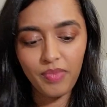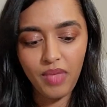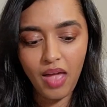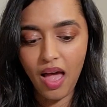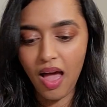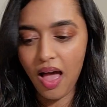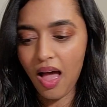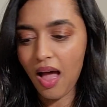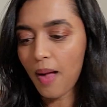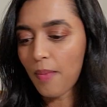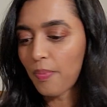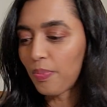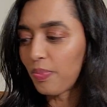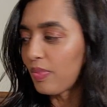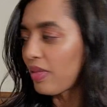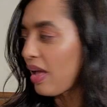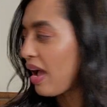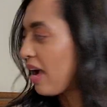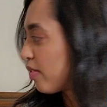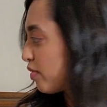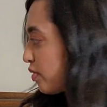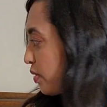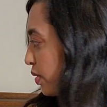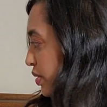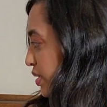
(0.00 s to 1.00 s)

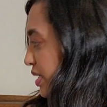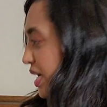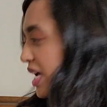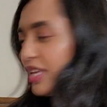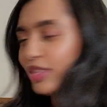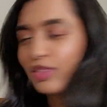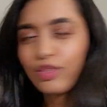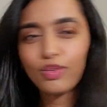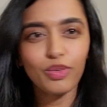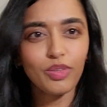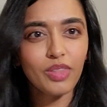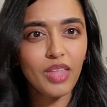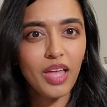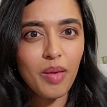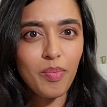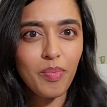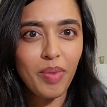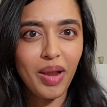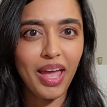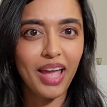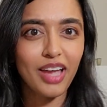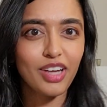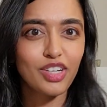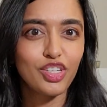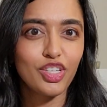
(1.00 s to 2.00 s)
I rotate through them, but
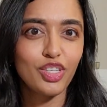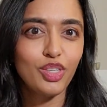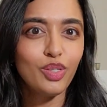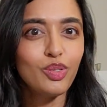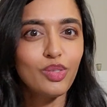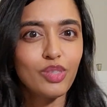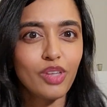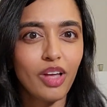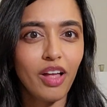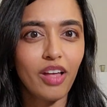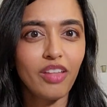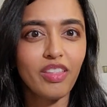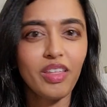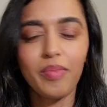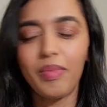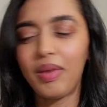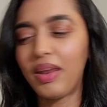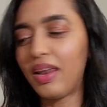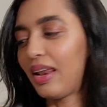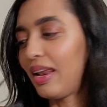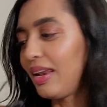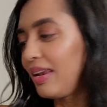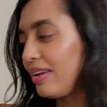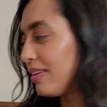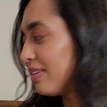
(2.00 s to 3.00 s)
I actually use all of them,
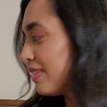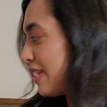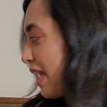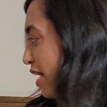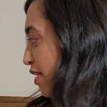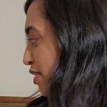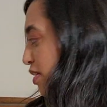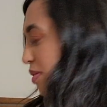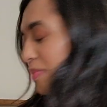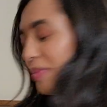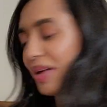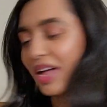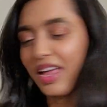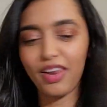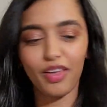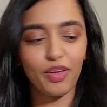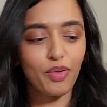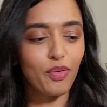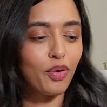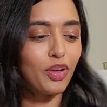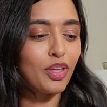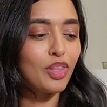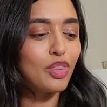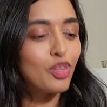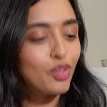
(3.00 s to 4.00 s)
and now that I'm kind of
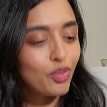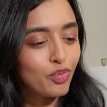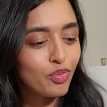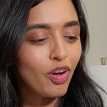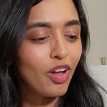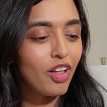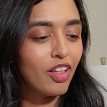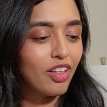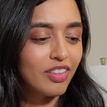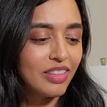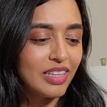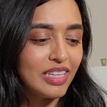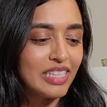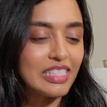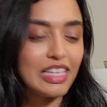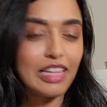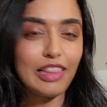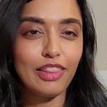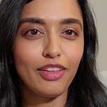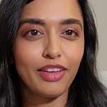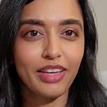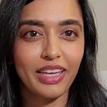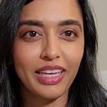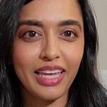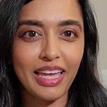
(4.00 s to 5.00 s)
going through all of these and
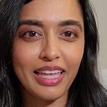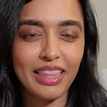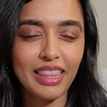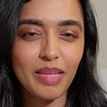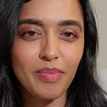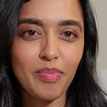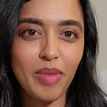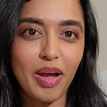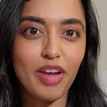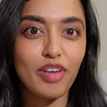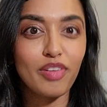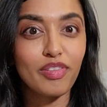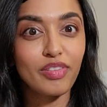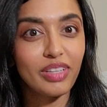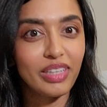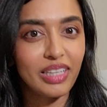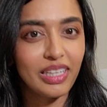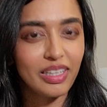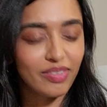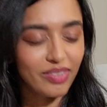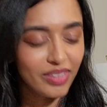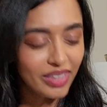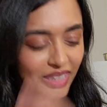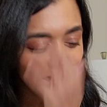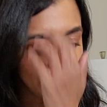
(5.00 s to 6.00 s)
looking at them, I
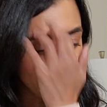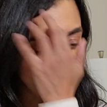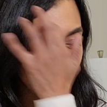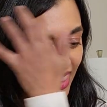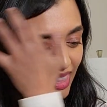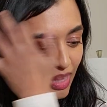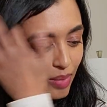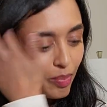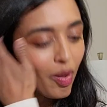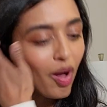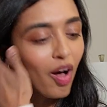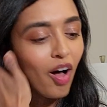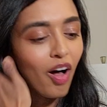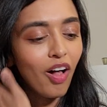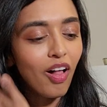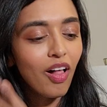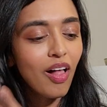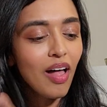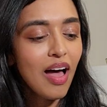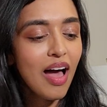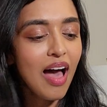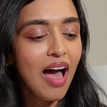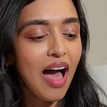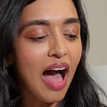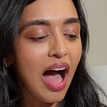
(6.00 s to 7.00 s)
really, really like them all.